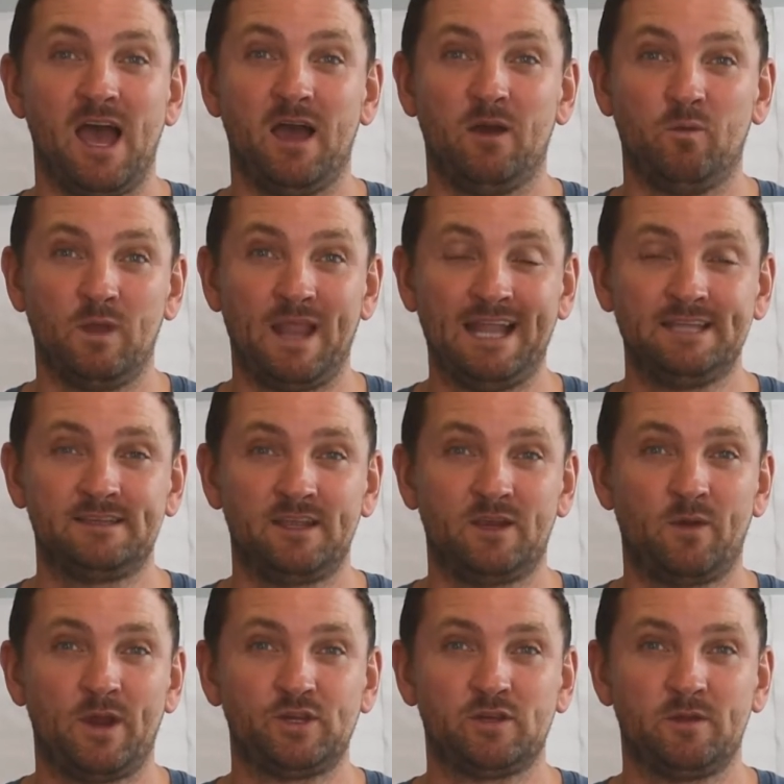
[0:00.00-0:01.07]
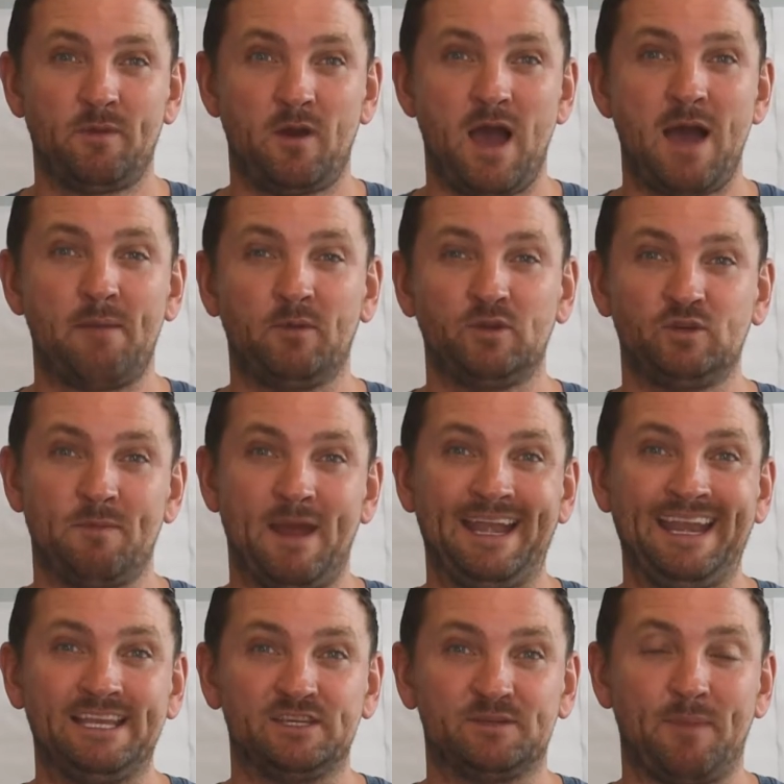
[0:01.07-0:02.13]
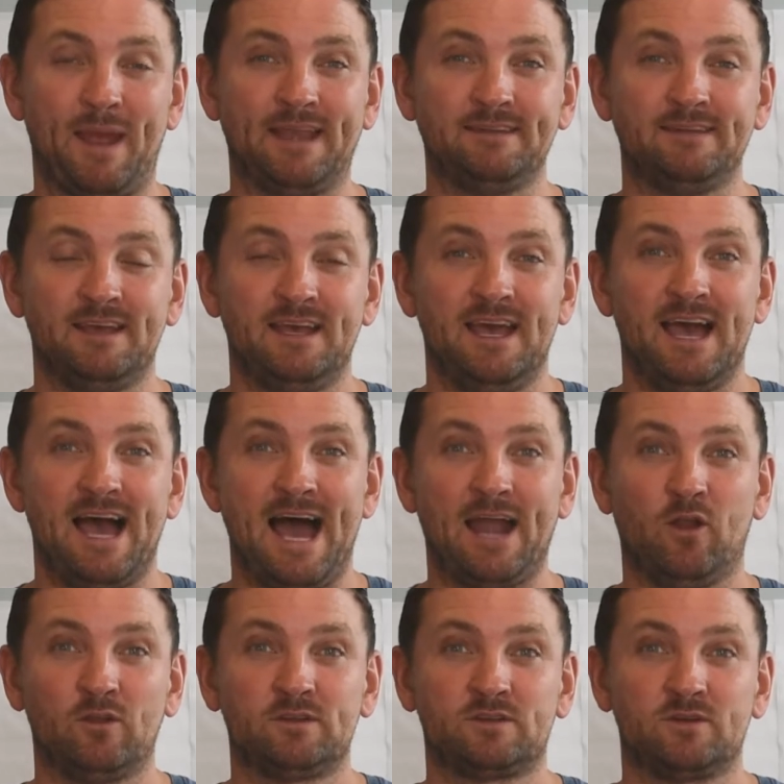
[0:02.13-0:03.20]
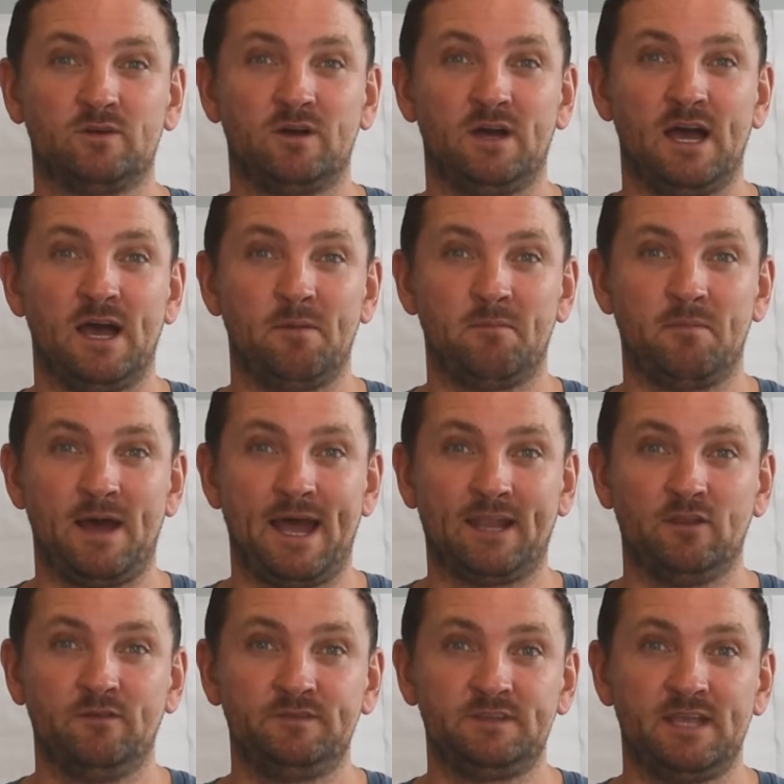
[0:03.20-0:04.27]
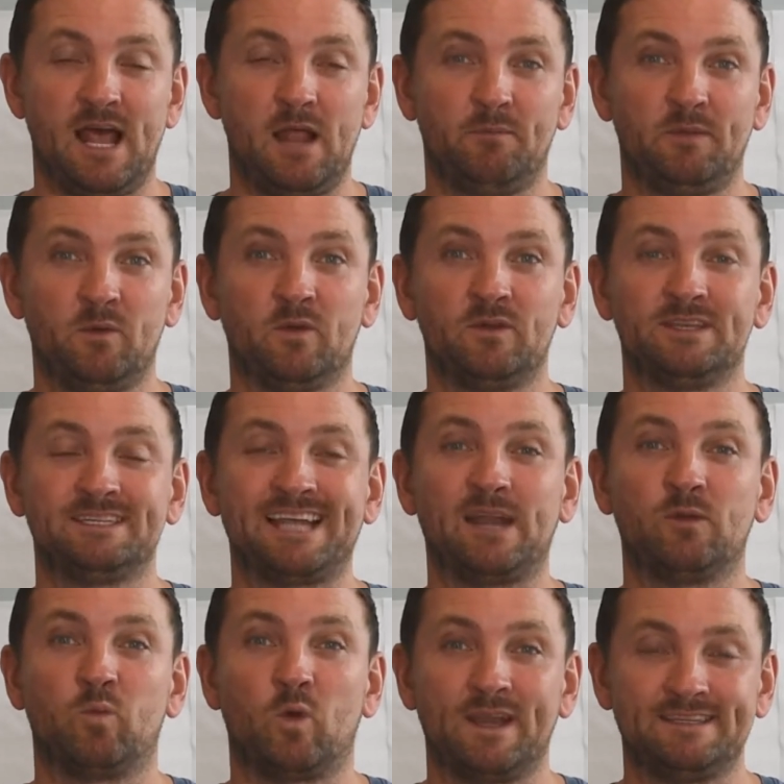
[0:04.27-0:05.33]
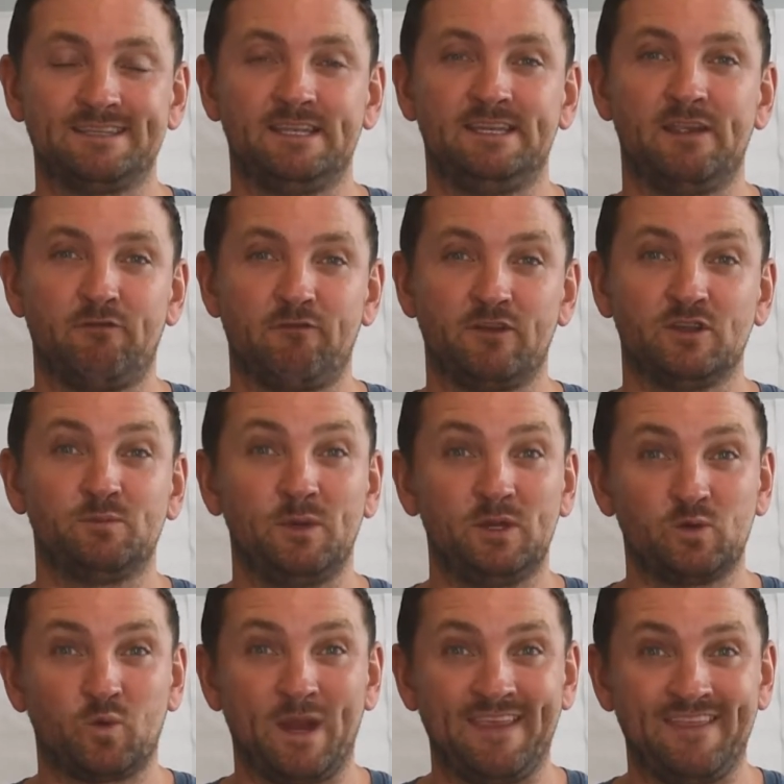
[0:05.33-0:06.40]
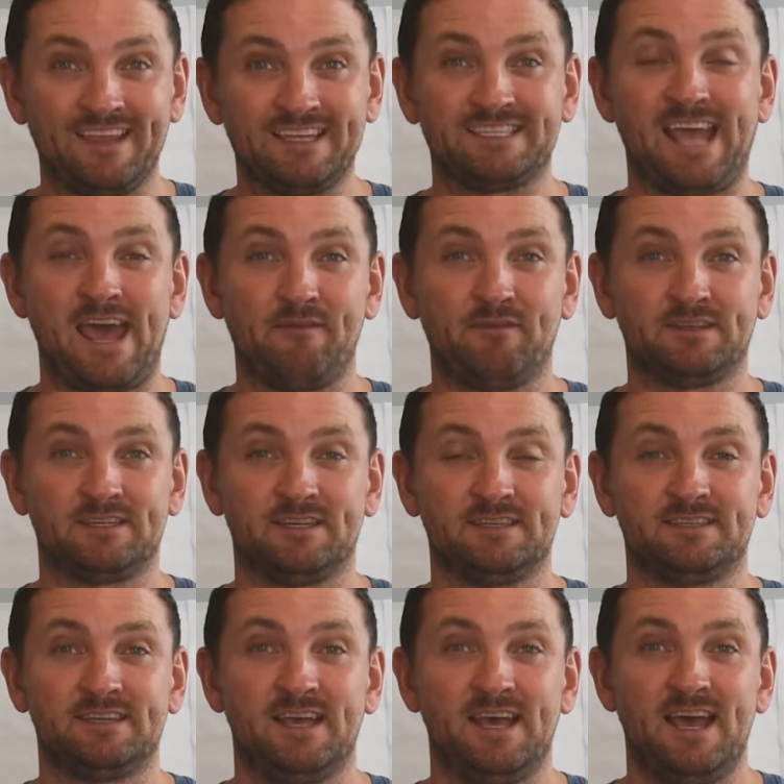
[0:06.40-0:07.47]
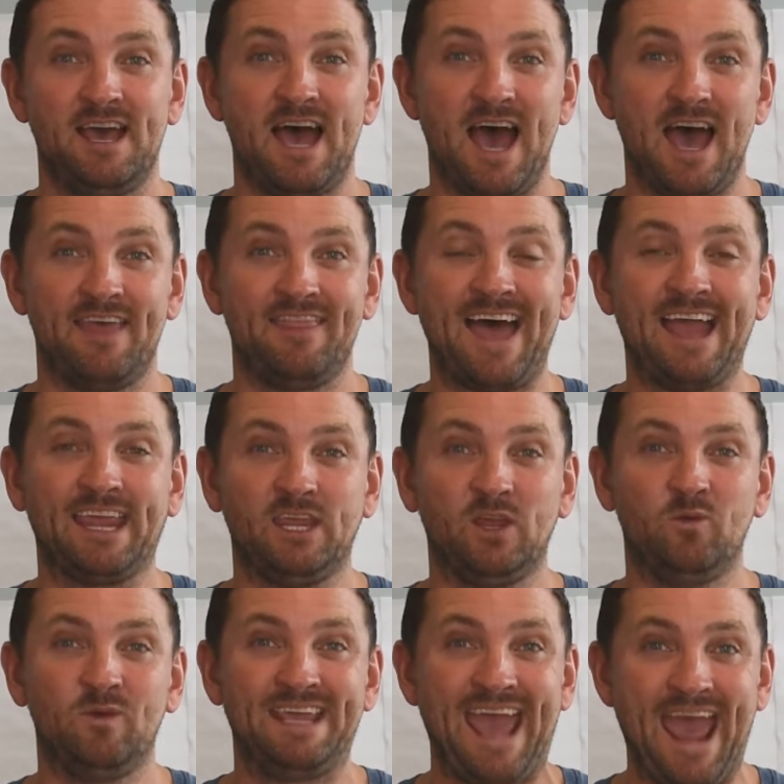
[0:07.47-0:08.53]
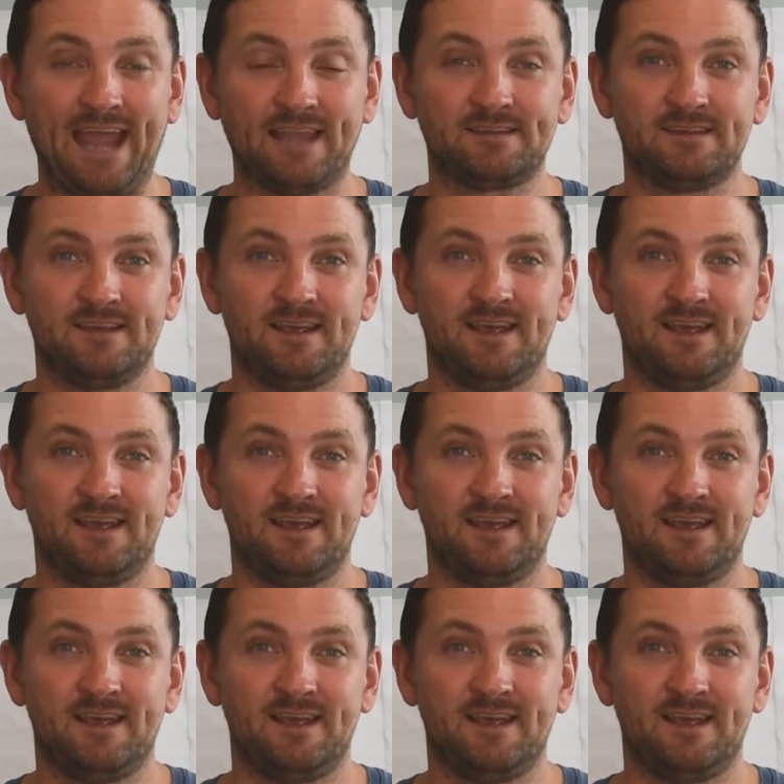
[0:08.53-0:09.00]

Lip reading: We'll answer the question about how much you might need to spend. And also, I'd love to help you understand what is the difference between the services that you get,